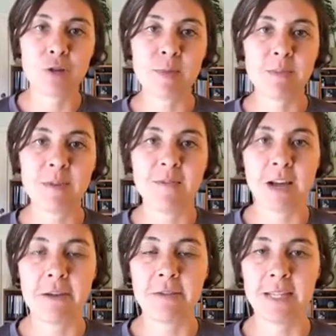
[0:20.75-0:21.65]
maybe
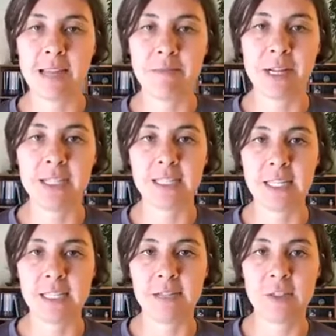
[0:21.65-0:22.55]
5 or 10 minutes,
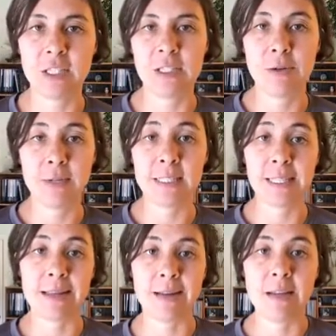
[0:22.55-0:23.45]
because I just noticed
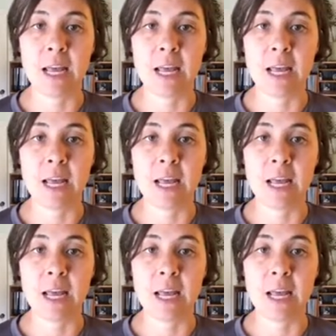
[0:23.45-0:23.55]
that